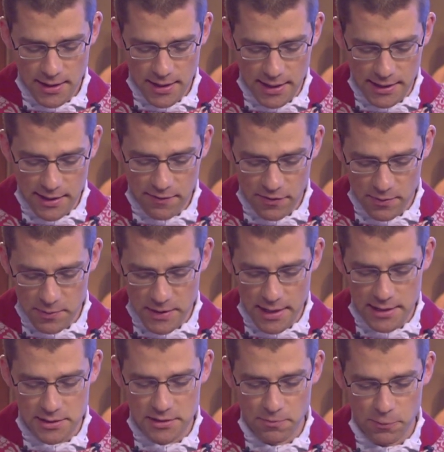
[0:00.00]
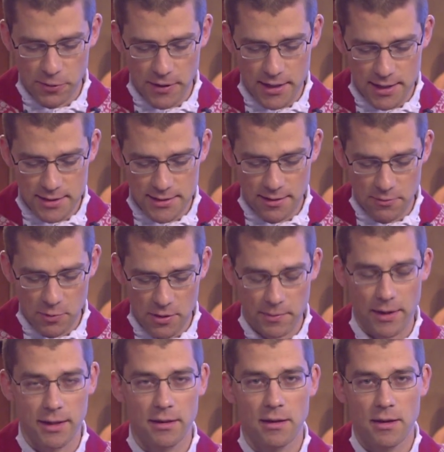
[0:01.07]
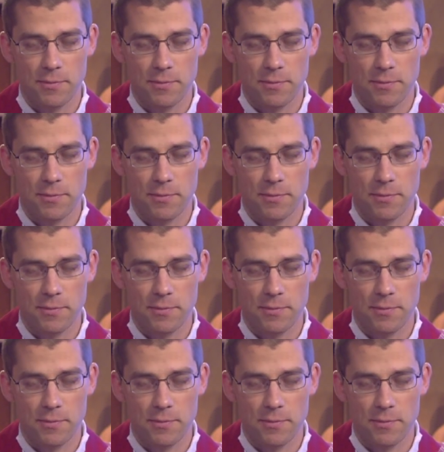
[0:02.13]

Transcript: and give him thanks and praise that we might